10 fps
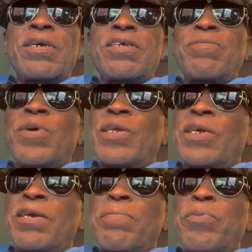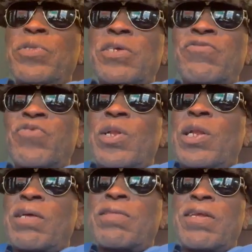Anybody can put a
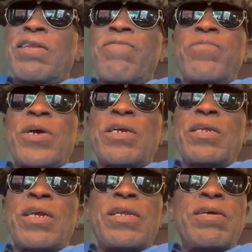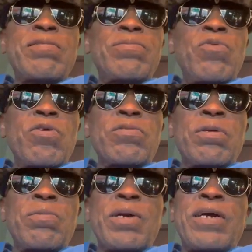dreadlocks on their fucking head and smoke
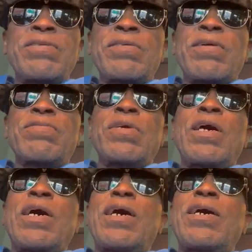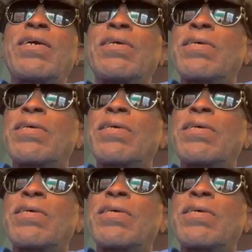some ganja and say hi.